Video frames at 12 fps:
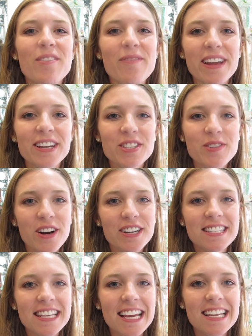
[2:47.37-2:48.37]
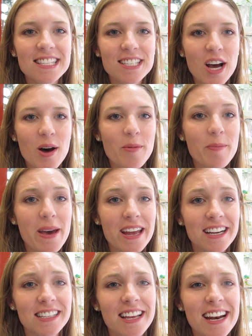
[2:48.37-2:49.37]
we've made it to our second stop,
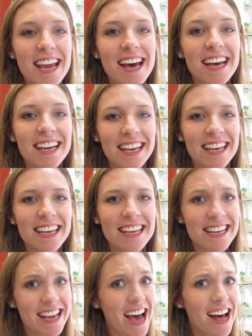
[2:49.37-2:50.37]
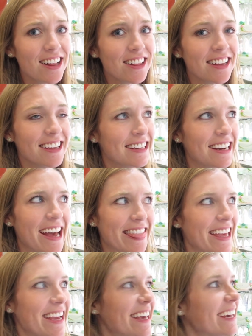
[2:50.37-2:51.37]
Panadería Ideal, I
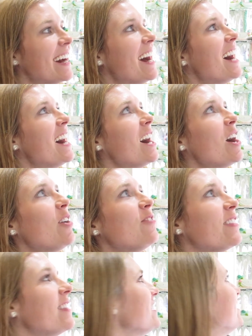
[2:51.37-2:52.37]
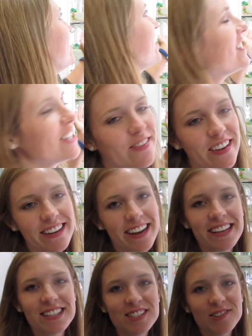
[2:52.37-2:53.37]
think. This is my
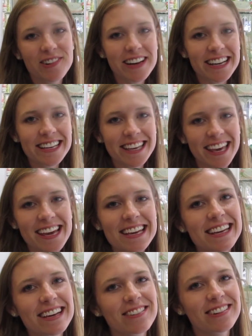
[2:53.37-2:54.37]
next wedding cake.